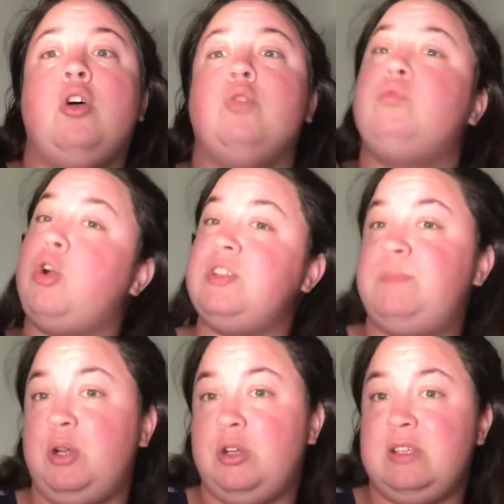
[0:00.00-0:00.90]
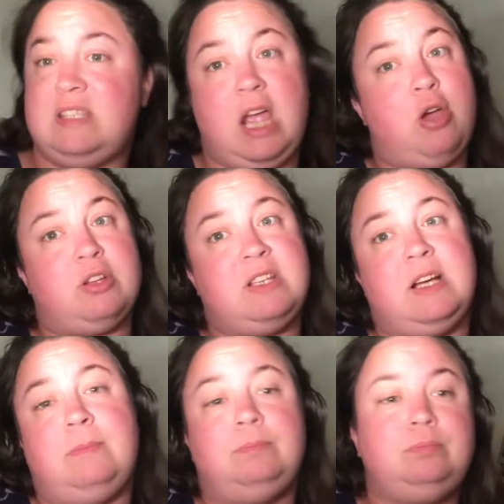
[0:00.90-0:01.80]
Rose Byrne's
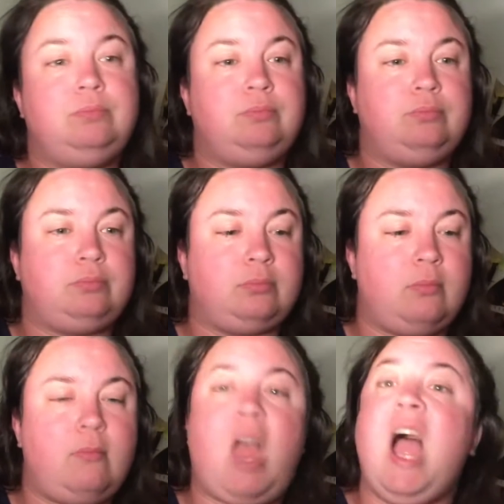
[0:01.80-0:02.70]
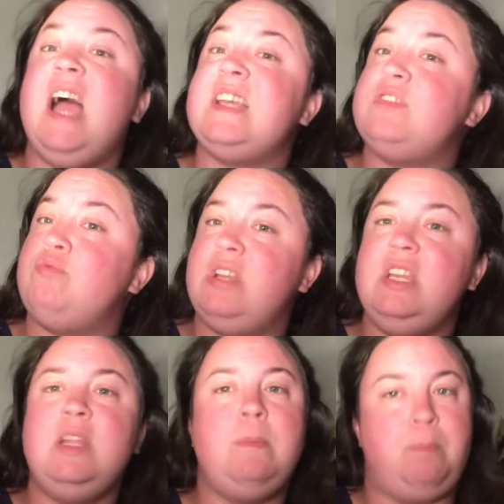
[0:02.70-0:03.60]
character has written a